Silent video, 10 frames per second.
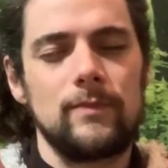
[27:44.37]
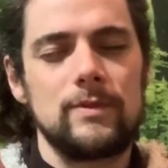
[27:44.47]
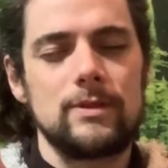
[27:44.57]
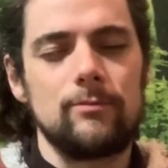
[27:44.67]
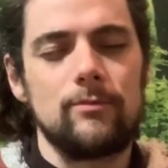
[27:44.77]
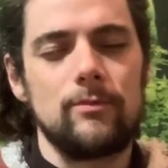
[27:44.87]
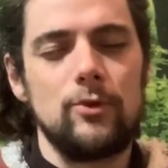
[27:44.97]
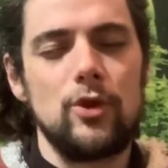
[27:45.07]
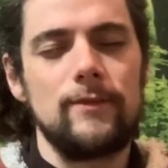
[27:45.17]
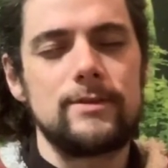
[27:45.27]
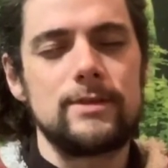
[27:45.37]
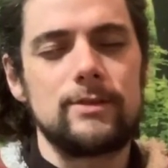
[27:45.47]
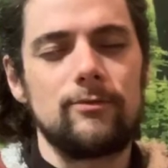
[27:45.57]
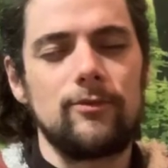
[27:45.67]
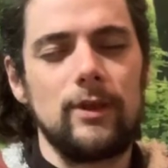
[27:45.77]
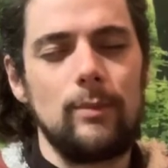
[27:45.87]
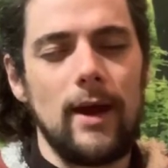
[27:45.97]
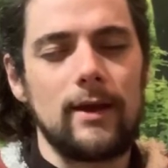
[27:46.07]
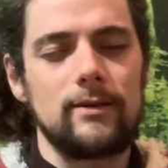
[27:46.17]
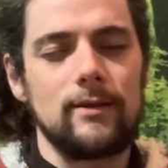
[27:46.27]
some nervous system
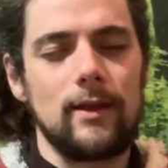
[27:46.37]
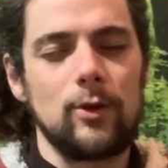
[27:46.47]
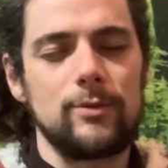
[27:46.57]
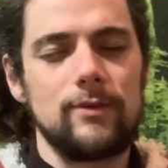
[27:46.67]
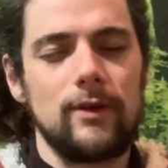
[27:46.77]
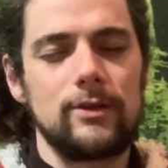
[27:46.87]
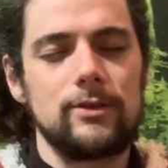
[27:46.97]
feedback to that observation.